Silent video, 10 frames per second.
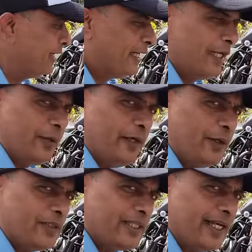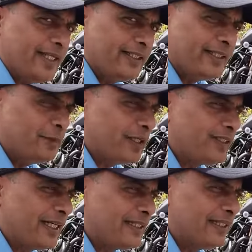when I was riding this
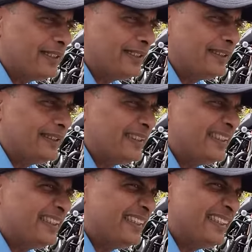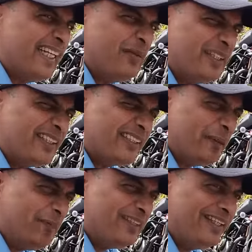motorcycle, there was
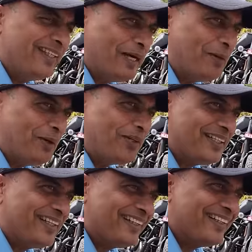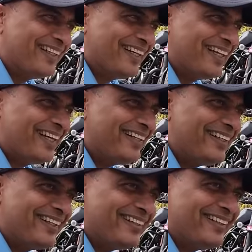something about it that
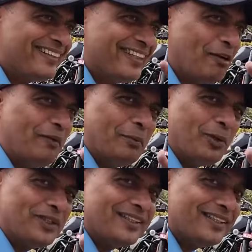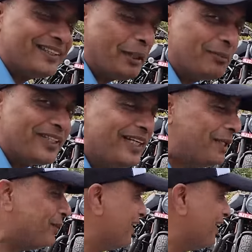tickled some emotion, some sentiment